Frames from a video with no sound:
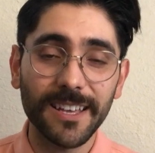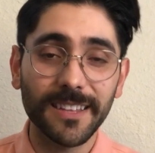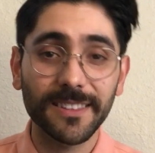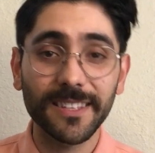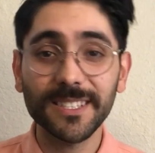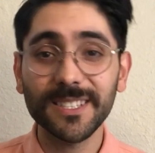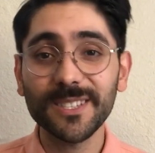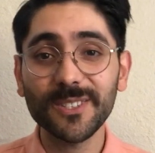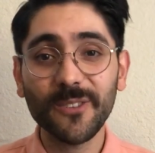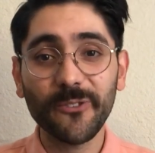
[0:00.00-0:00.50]

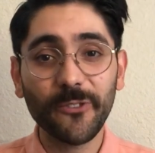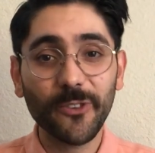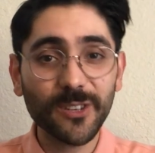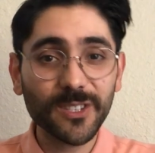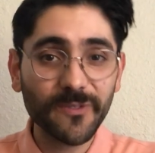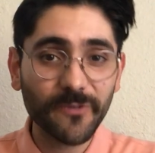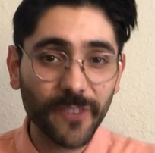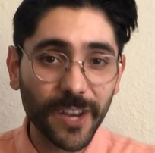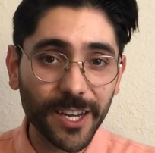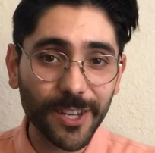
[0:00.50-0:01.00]
This is the
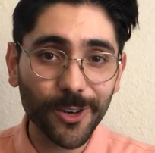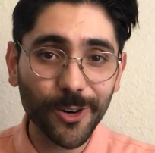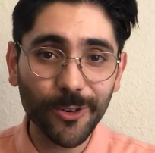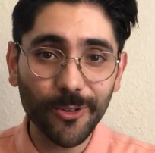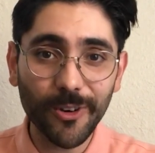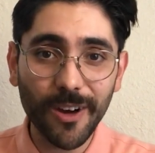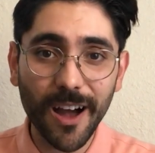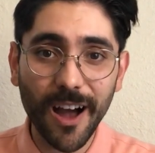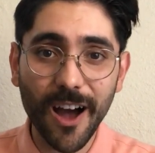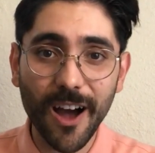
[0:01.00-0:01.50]
first
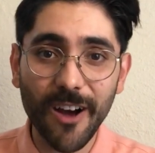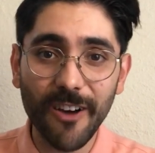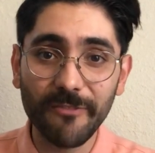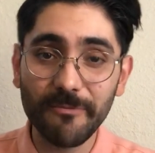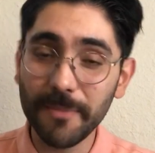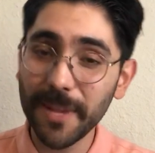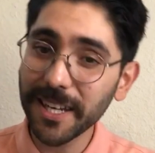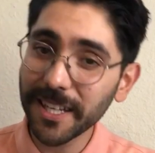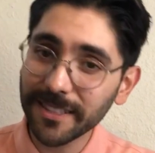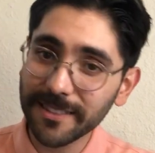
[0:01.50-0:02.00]
video of
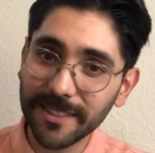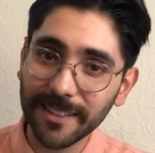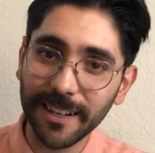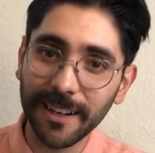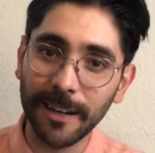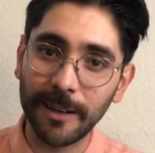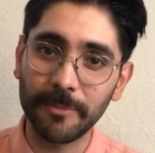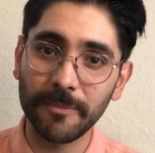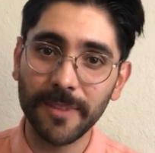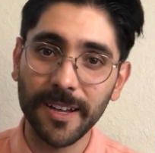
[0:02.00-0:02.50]
many to
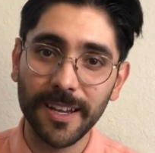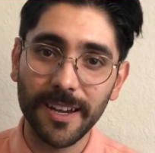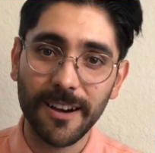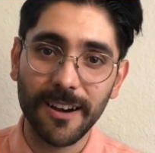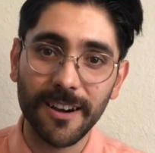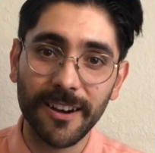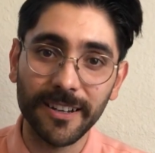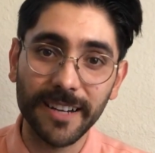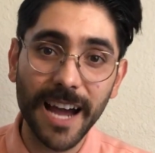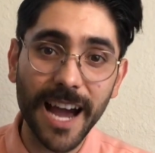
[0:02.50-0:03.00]
come
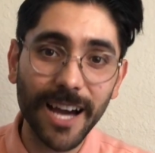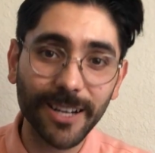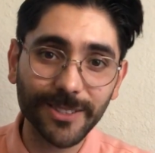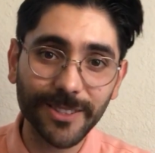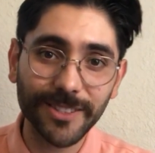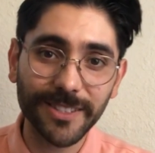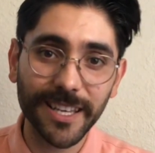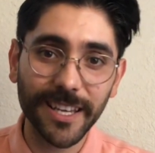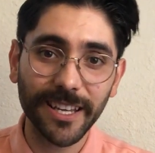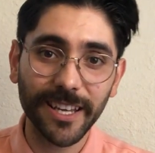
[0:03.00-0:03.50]
on how to
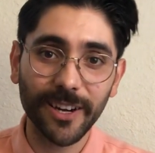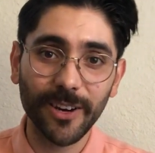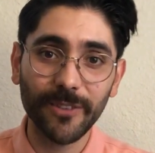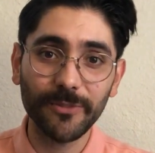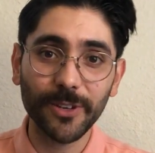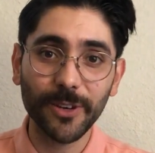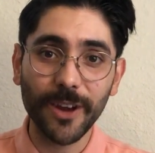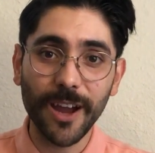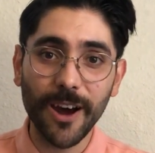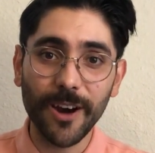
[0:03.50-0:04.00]
take care of
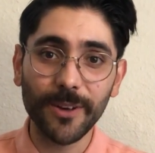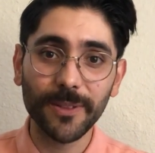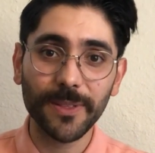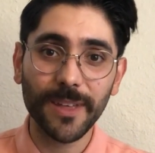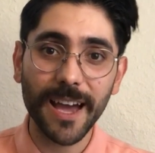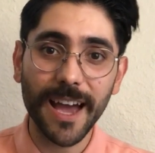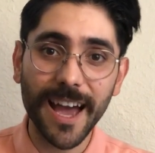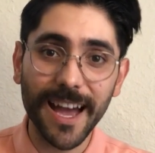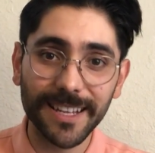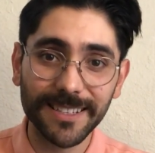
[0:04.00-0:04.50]
your health
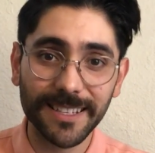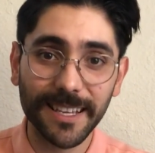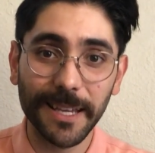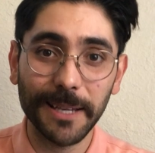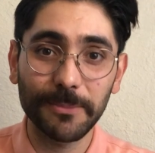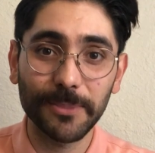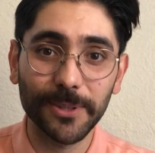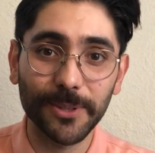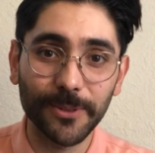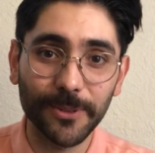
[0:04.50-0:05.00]
as a
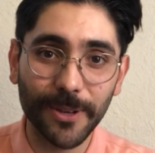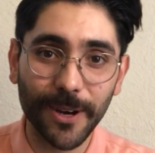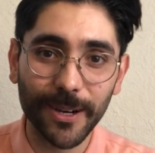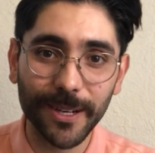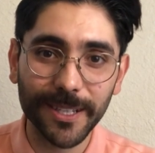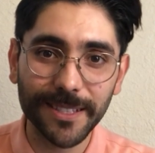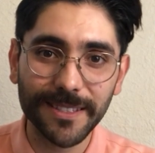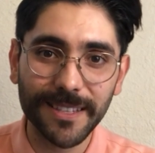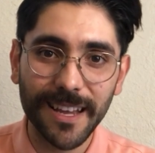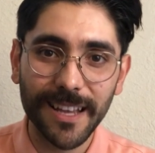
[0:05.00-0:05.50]
balloon
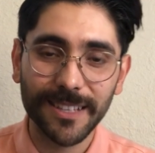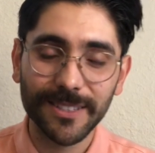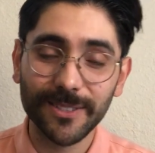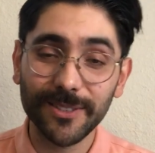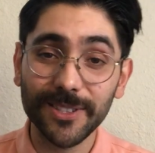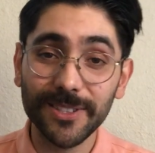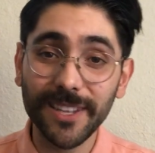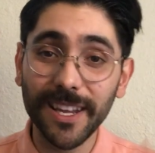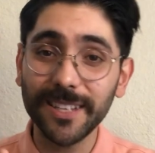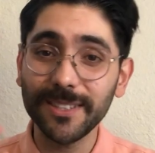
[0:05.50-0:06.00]
artist. So
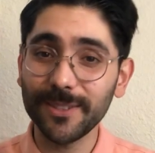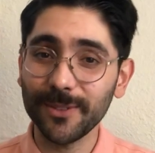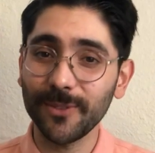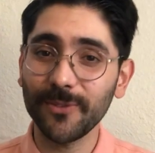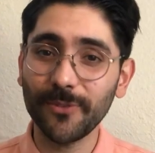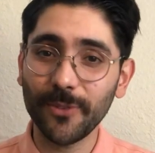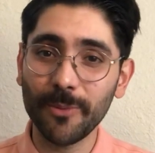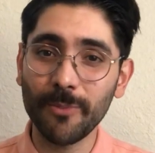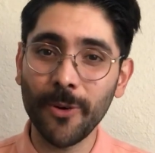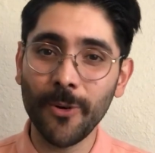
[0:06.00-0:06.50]
stay tuned
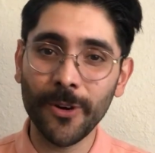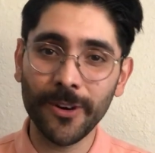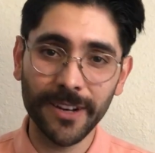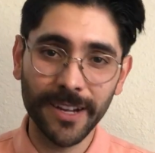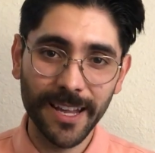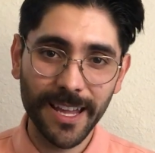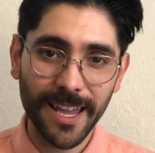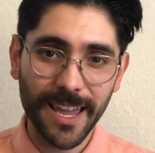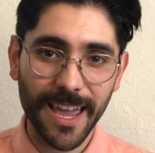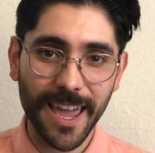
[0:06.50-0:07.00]
for more
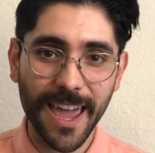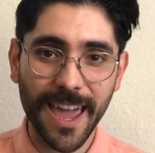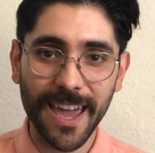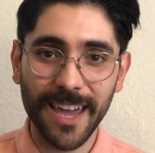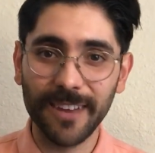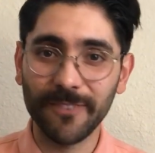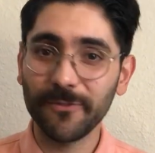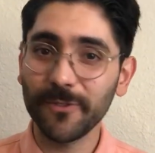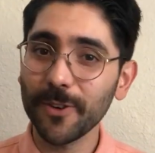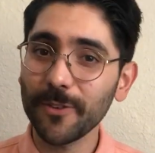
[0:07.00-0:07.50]

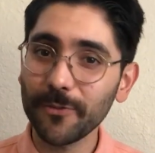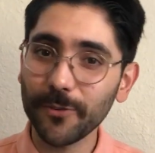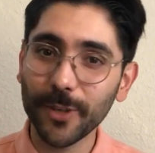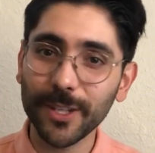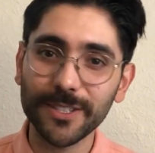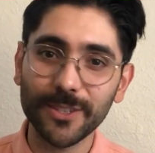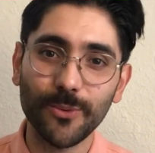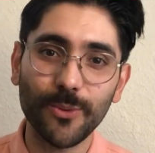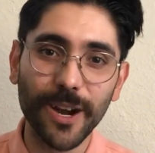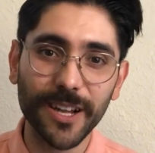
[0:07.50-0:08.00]
and feel free
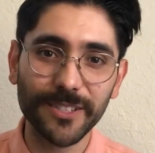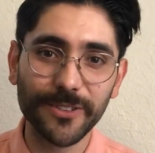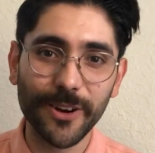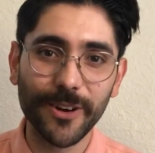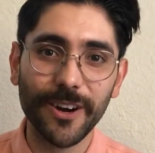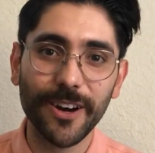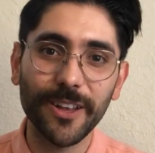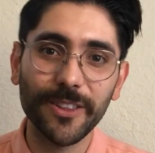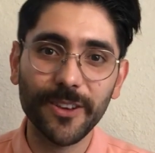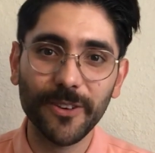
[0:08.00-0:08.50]
to watch
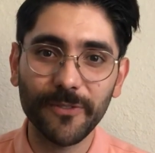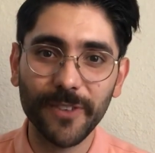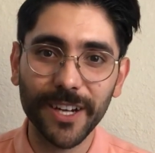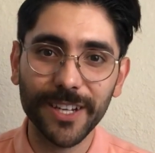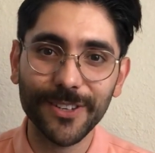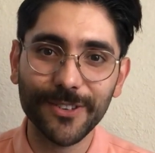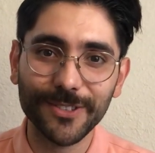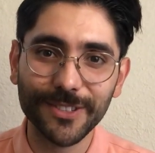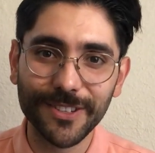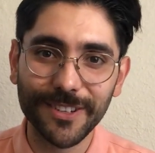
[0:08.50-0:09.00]
our other
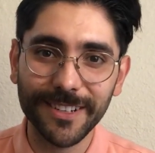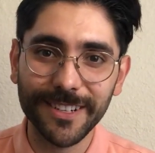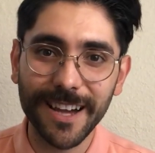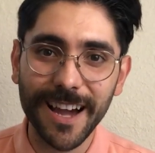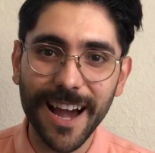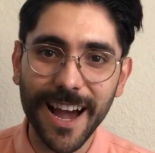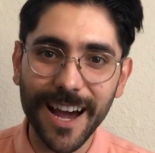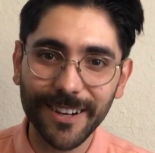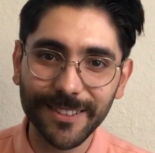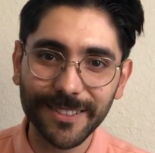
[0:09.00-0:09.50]
videos on
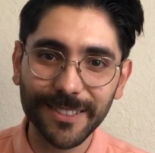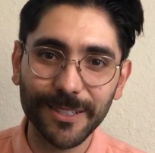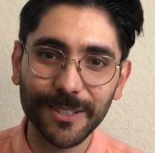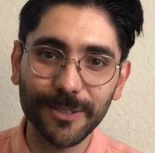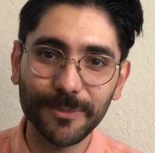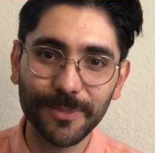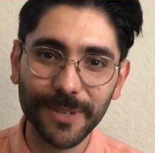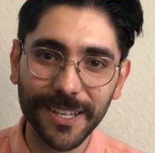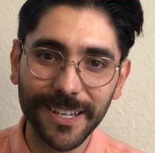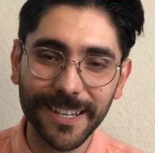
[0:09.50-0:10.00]
how to
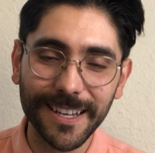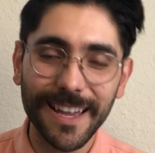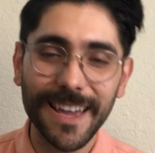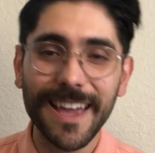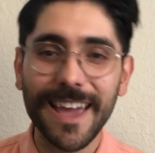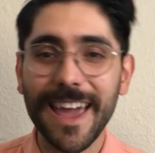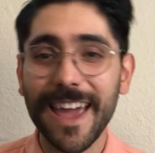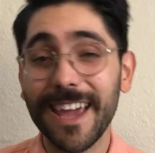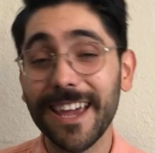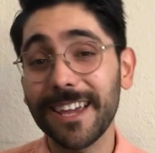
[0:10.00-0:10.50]
be
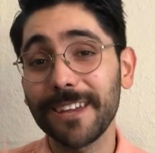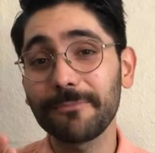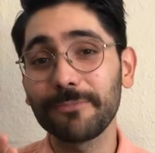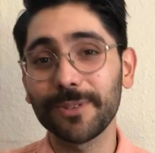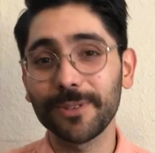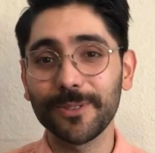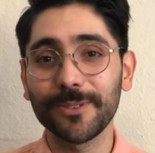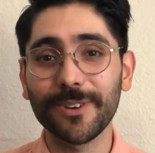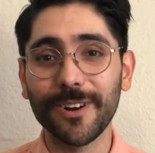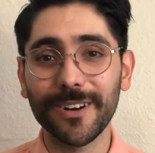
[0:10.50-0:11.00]
a
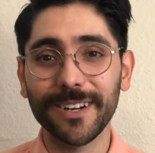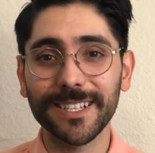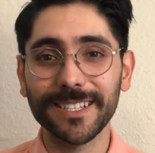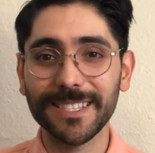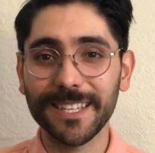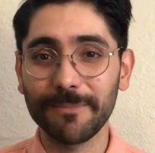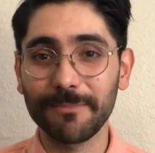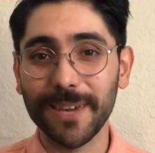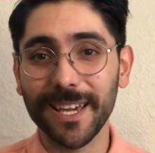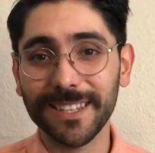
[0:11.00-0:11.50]
balloon artist
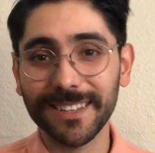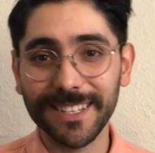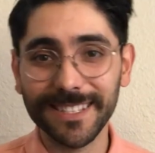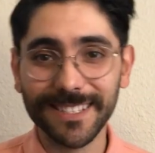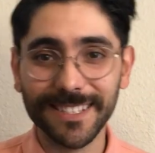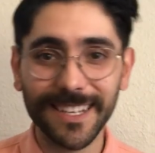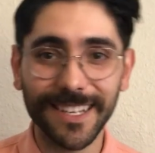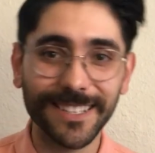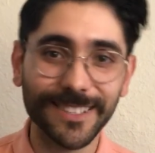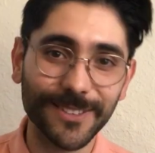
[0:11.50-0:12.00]
and make this
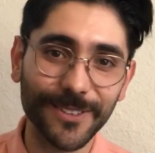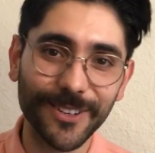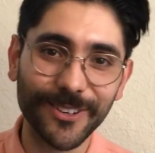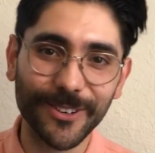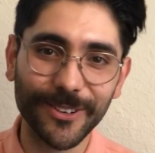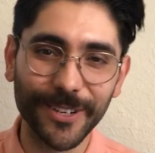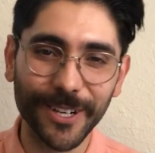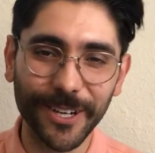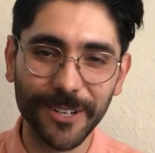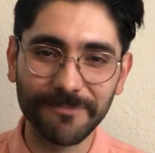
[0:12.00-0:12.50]
into a
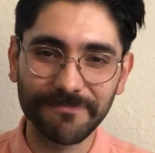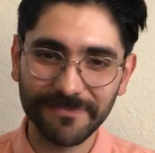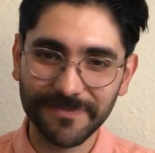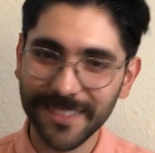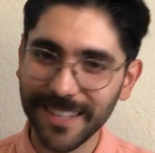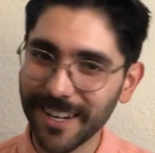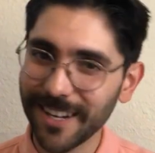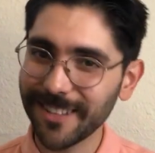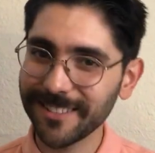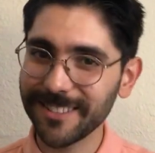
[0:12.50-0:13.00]
career.
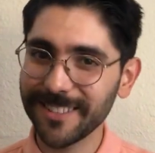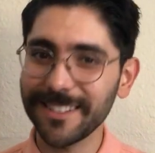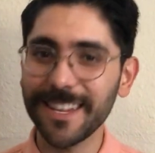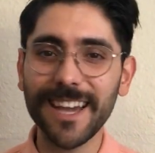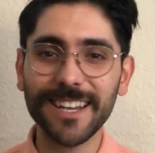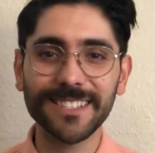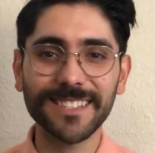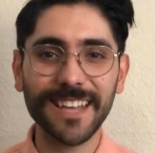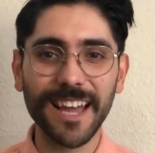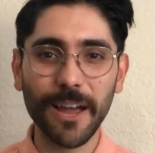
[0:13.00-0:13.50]
Until
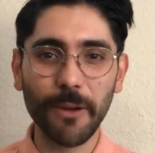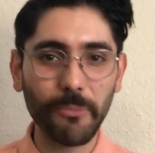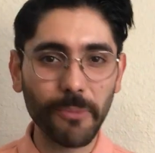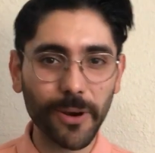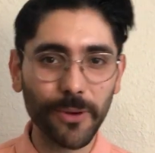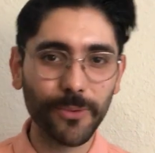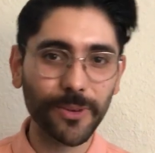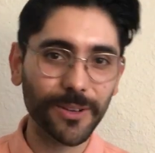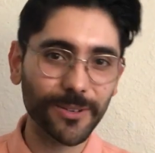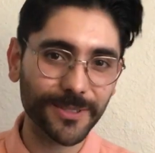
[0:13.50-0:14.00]
next time,
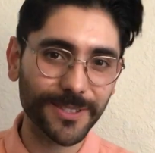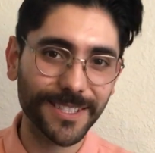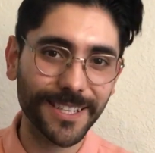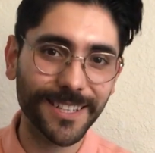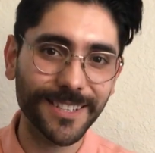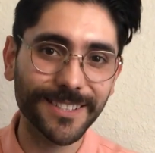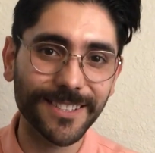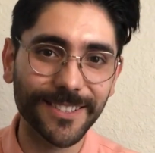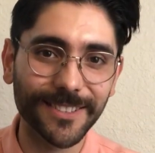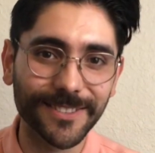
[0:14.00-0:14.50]
we will see
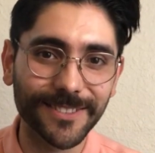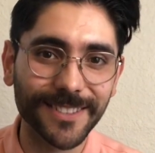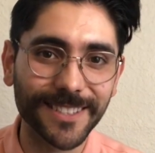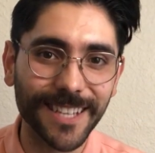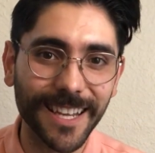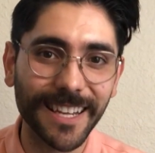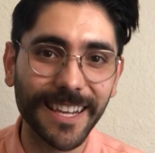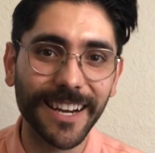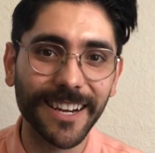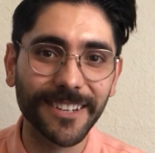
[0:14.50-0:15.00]
you soon.
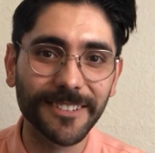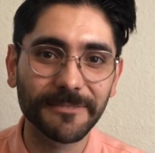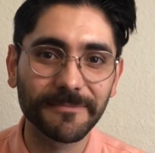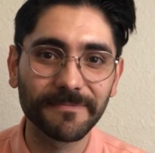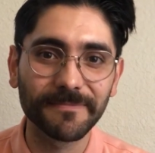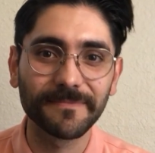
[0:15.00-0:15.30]
Take care.